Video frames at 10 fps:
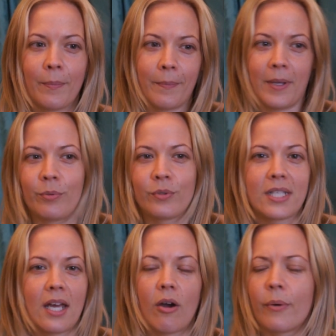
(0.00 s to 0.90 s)
people
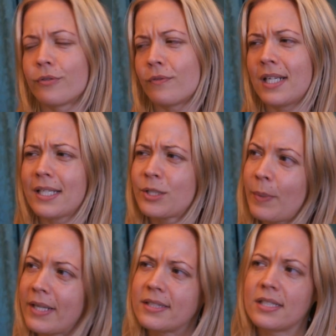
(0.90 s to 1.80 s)
say, oh, it's really
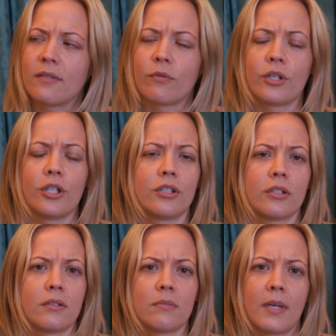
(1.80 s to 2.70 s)
expensive, or you
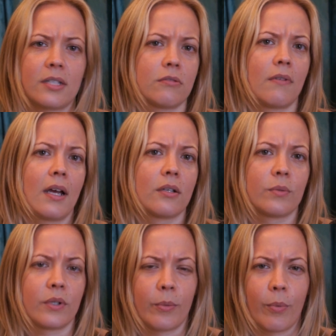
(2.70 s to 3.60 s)
shouldn't mess
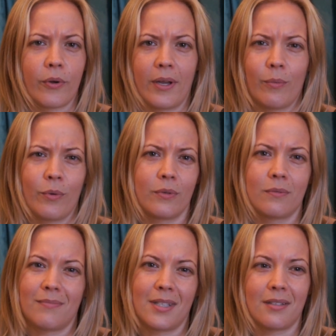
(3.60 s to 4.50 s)
around with your body.
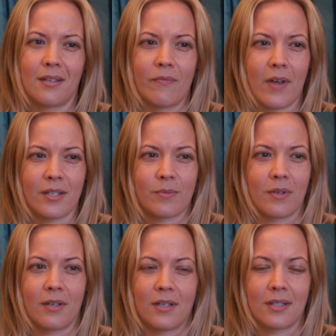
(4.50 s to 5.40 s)
Well, it's an
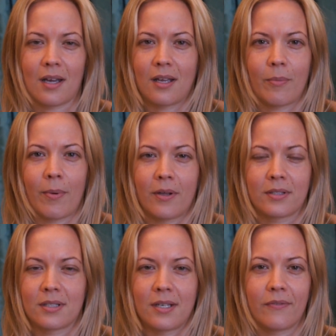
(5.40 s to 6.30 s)
investment, and it's how you
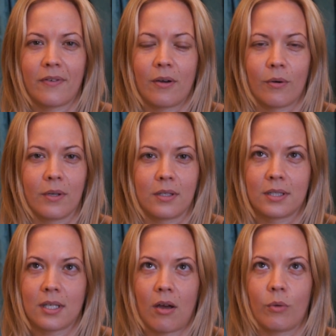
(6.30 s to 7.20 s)
personally feel,
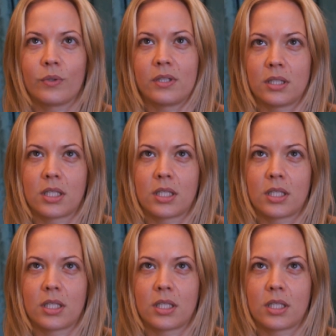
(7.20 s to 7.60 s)
and I wouldn't